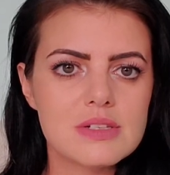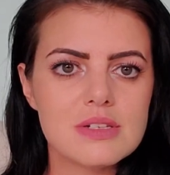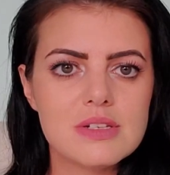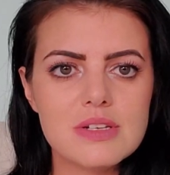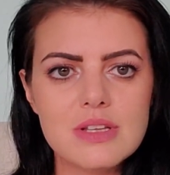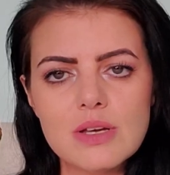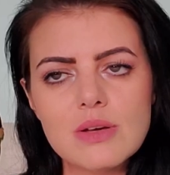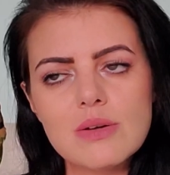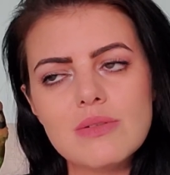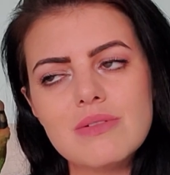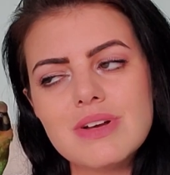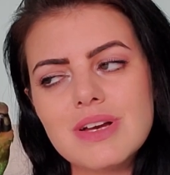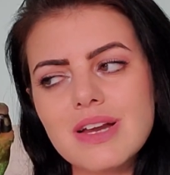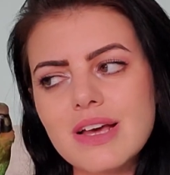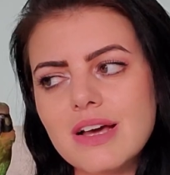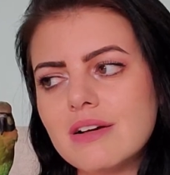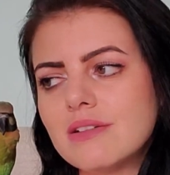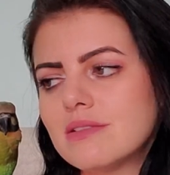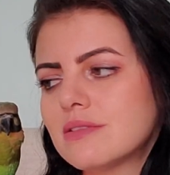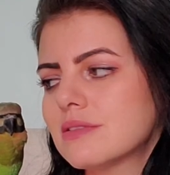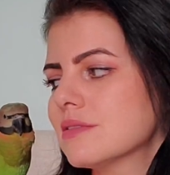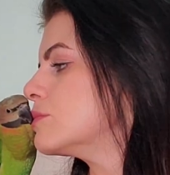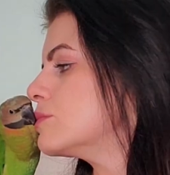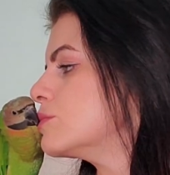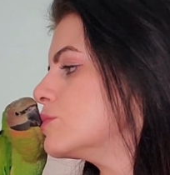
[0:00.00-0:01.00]
Sneak one
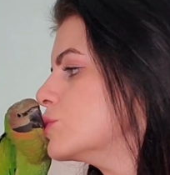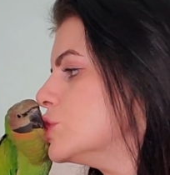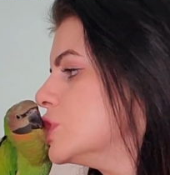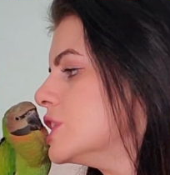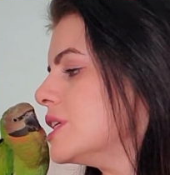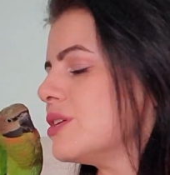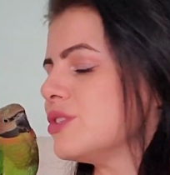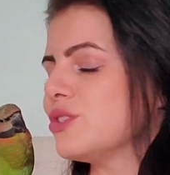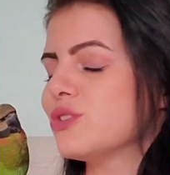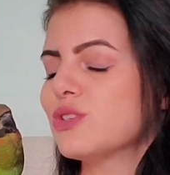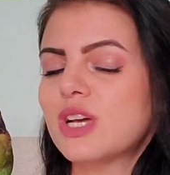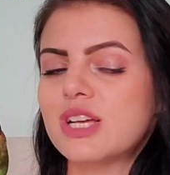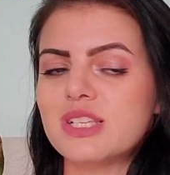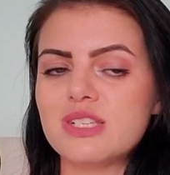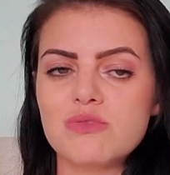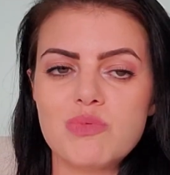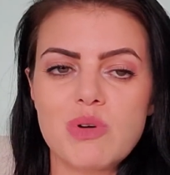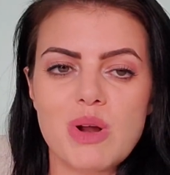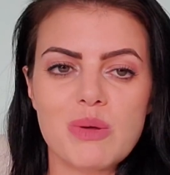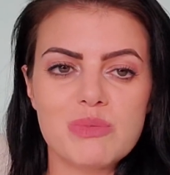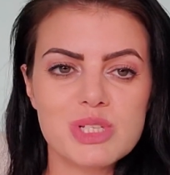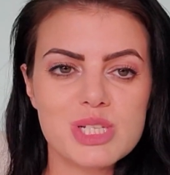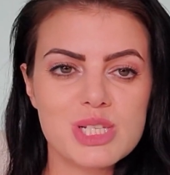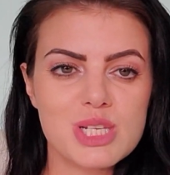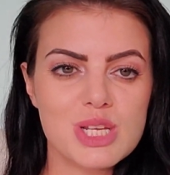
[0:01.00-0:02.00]
out as you guys have
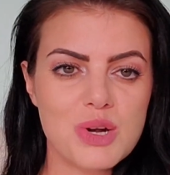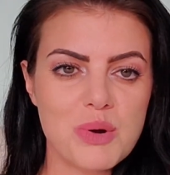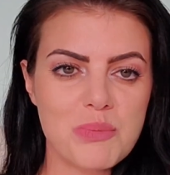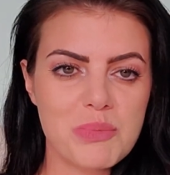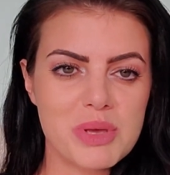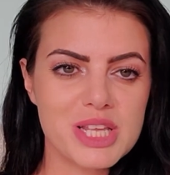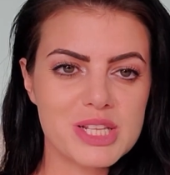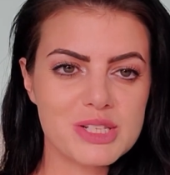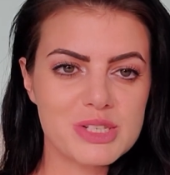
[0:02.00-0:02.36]
probably seen on my